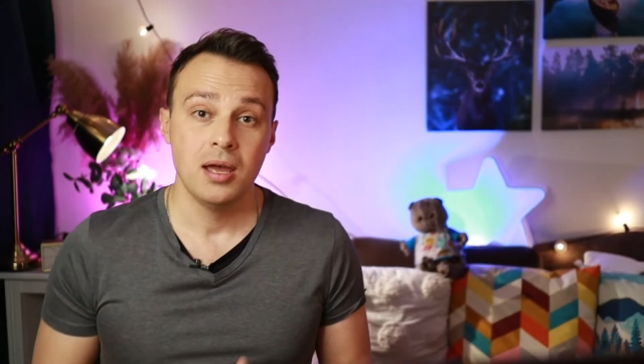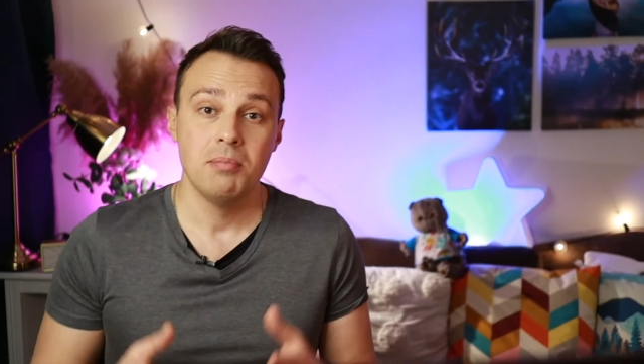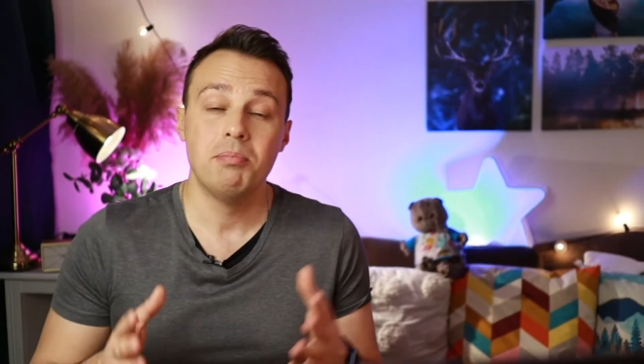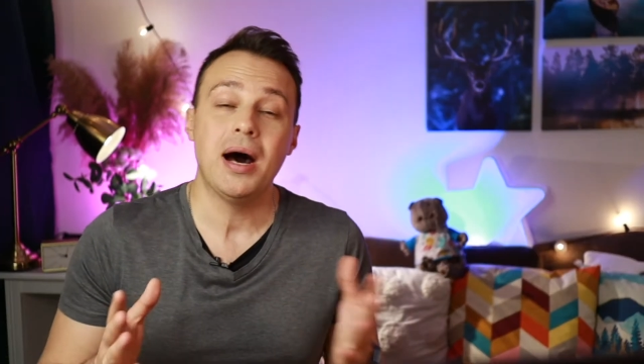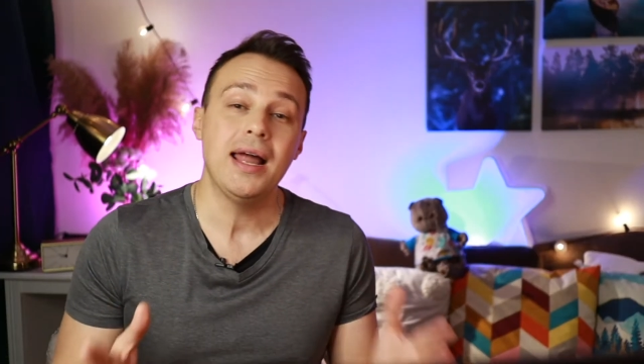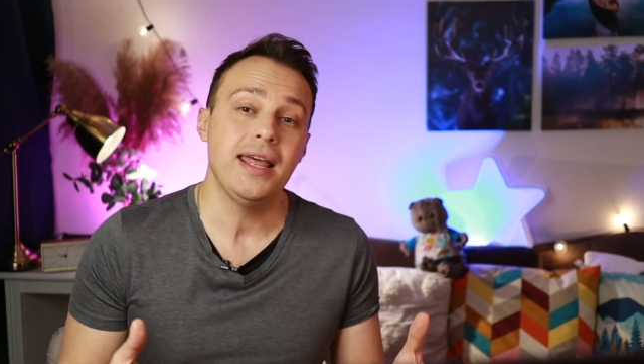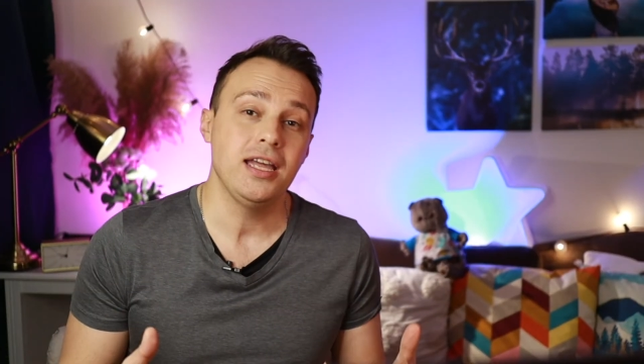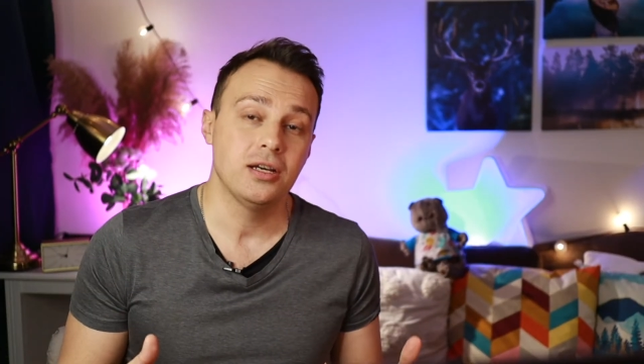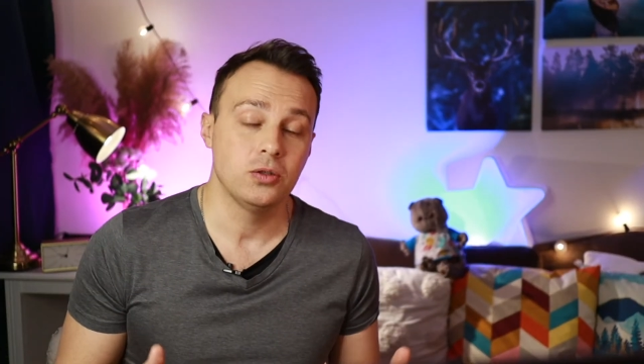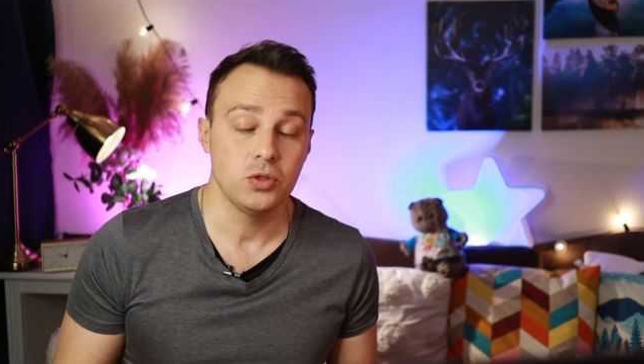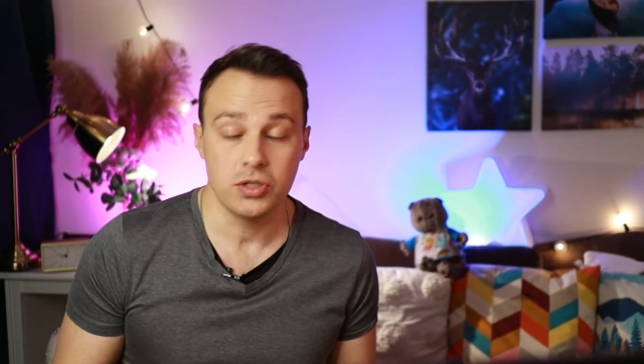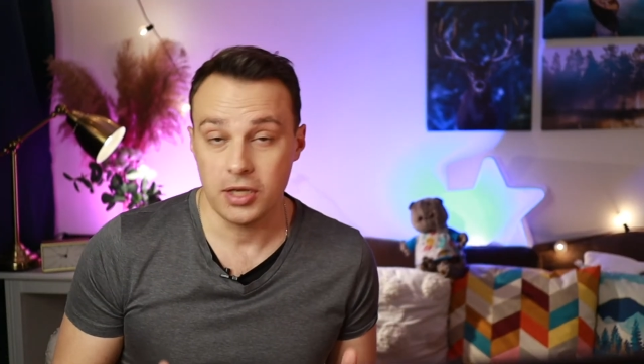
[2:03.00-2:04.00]

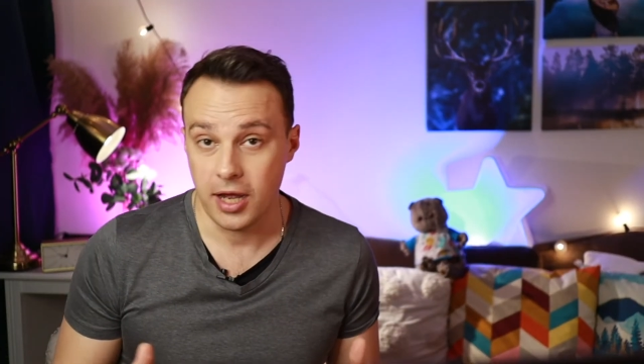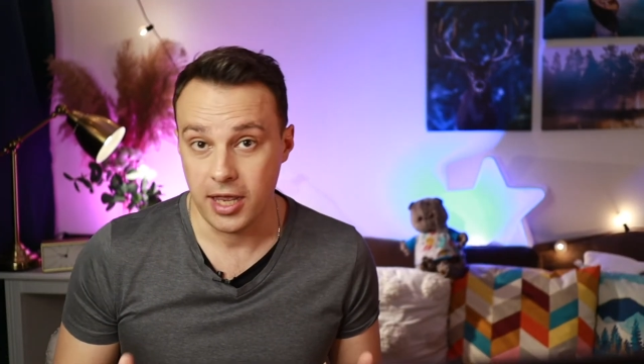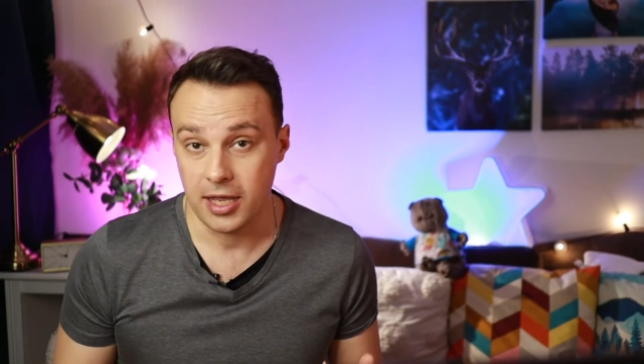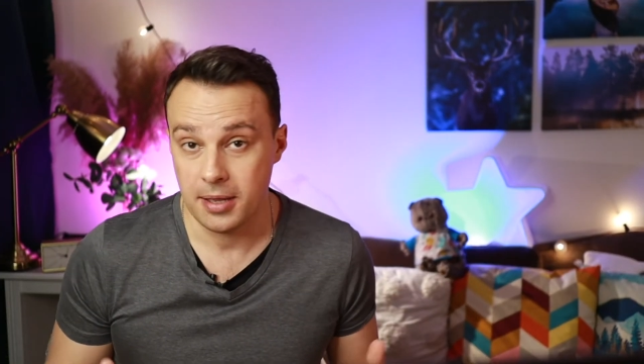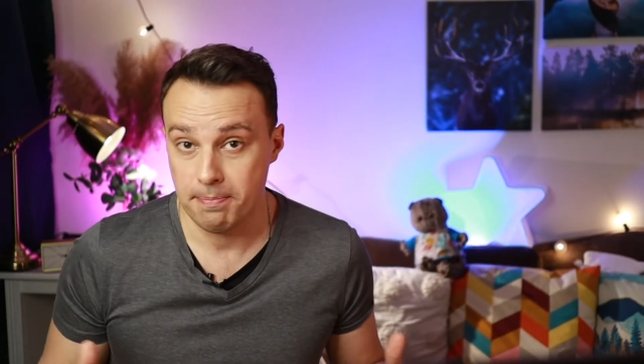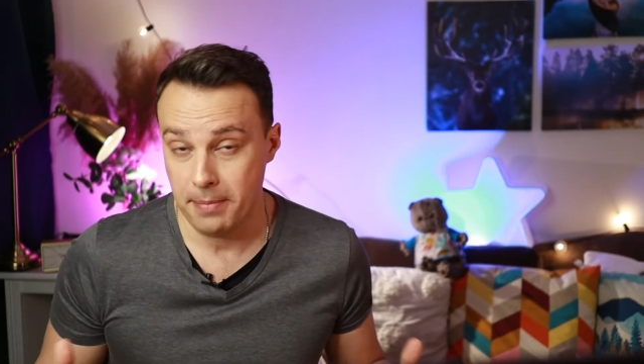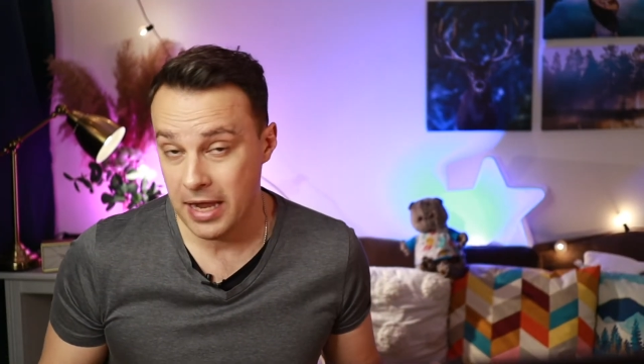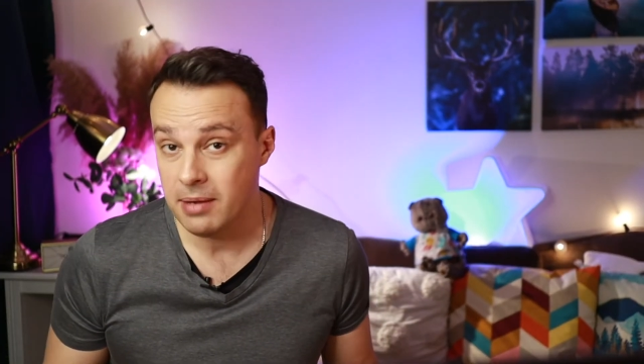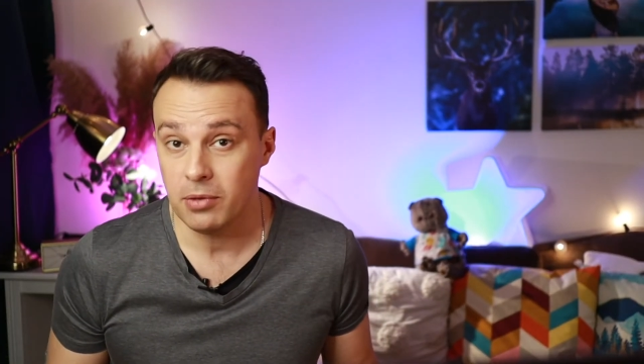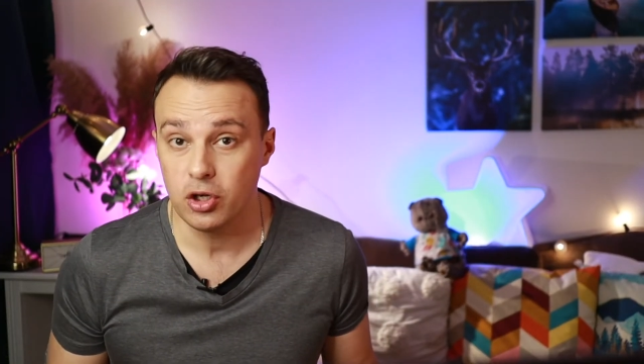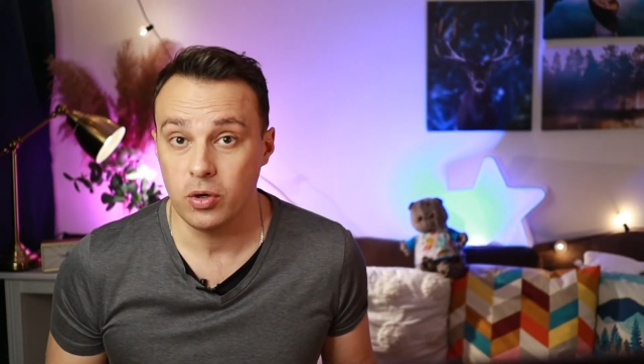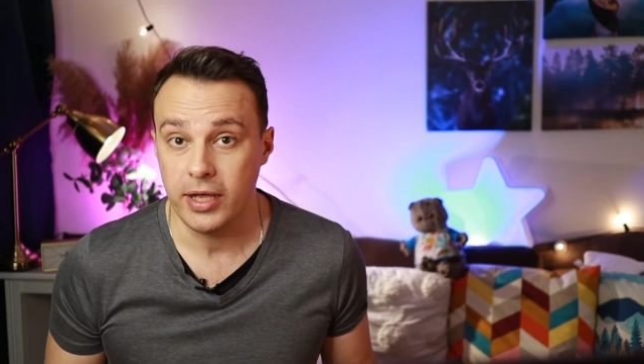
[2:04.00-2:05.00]
Bilinguals, like many
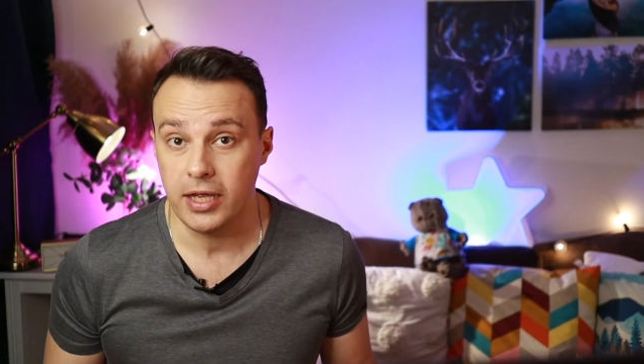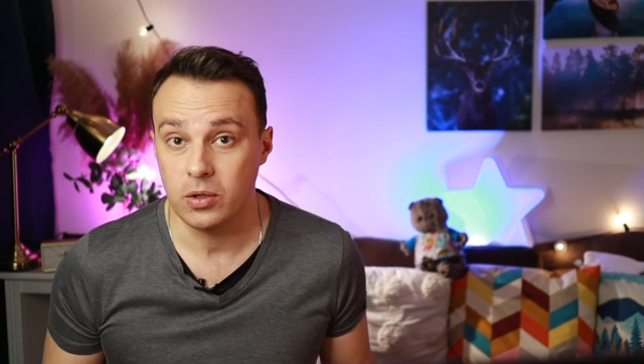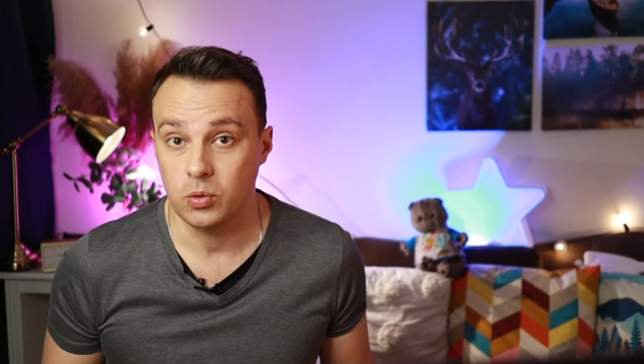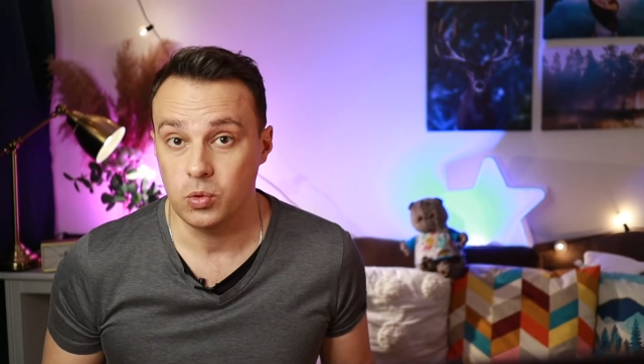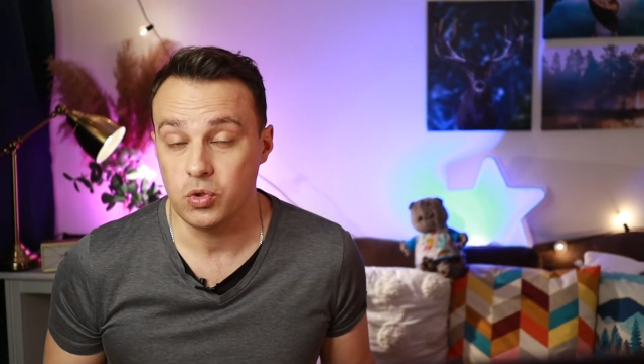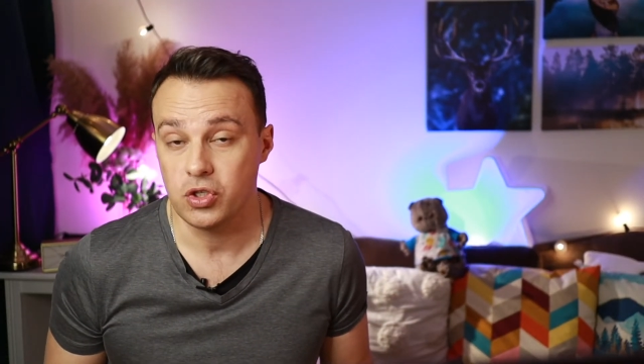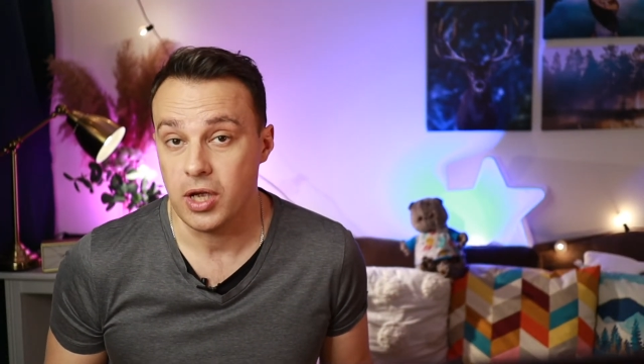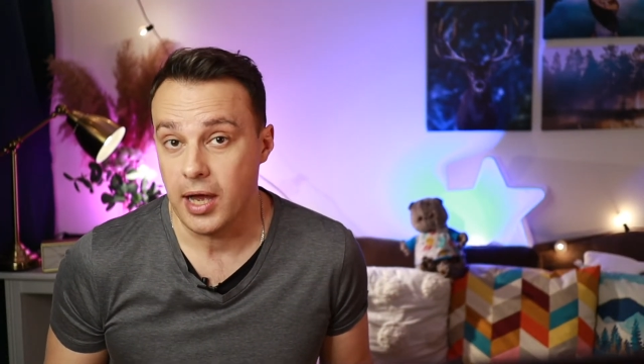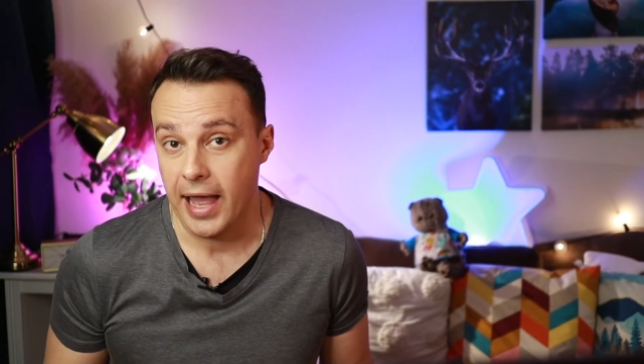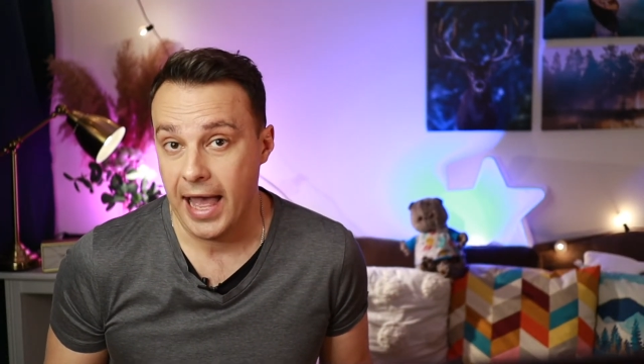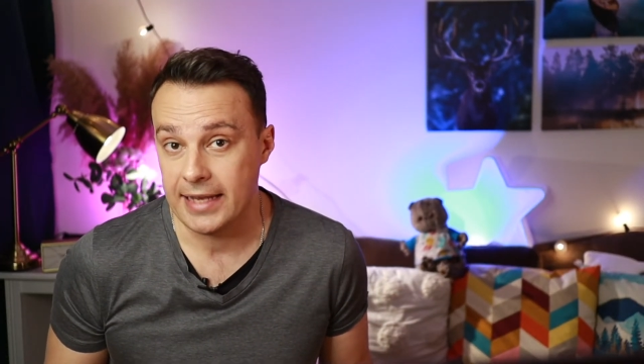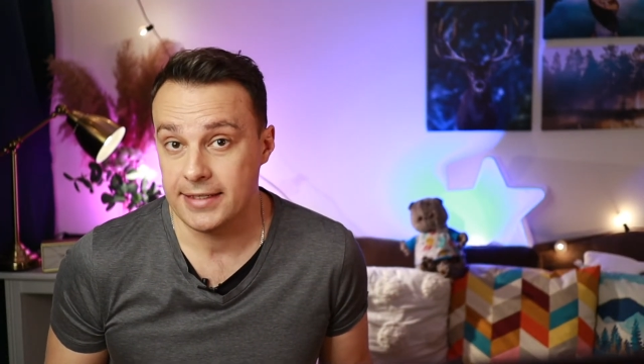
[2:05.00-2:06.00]
monolinguals,
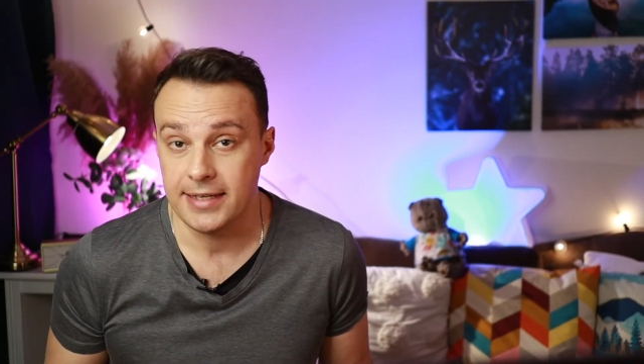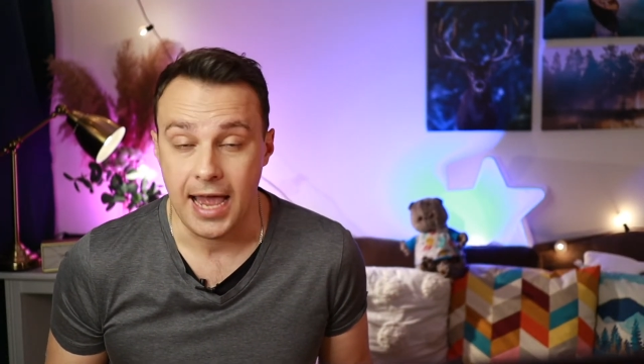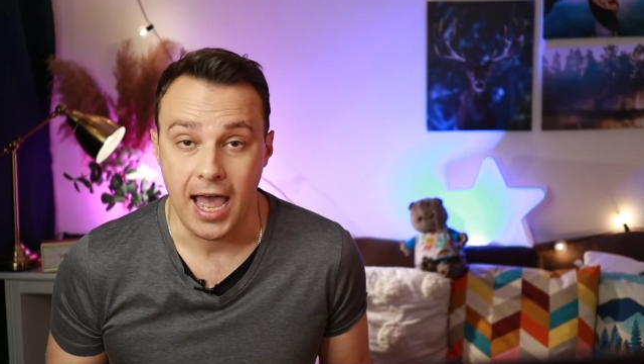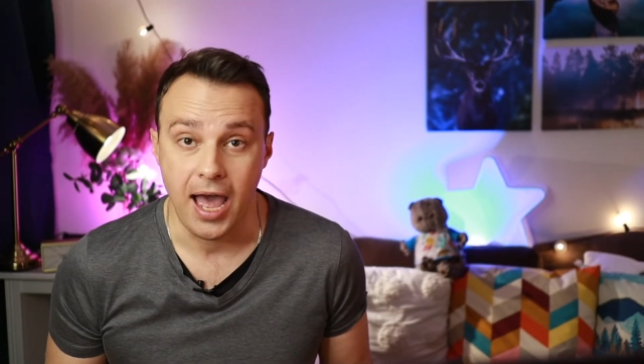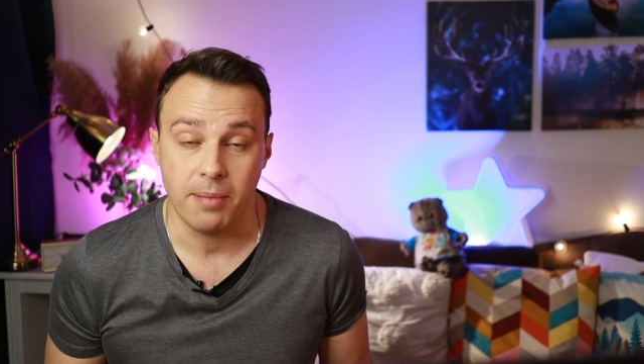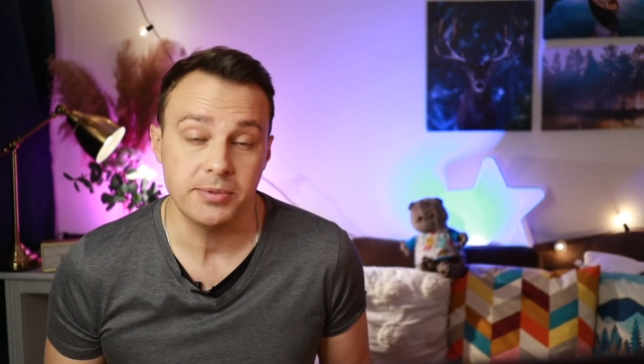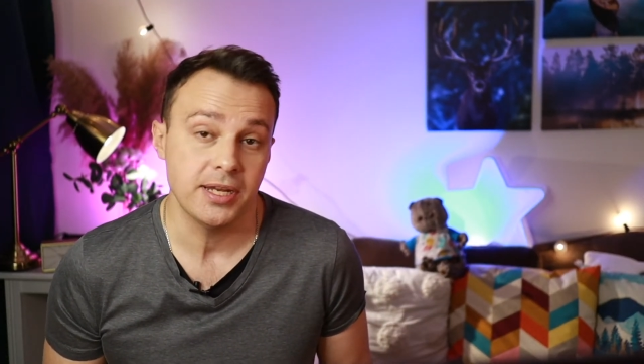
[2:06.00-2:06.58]
adapt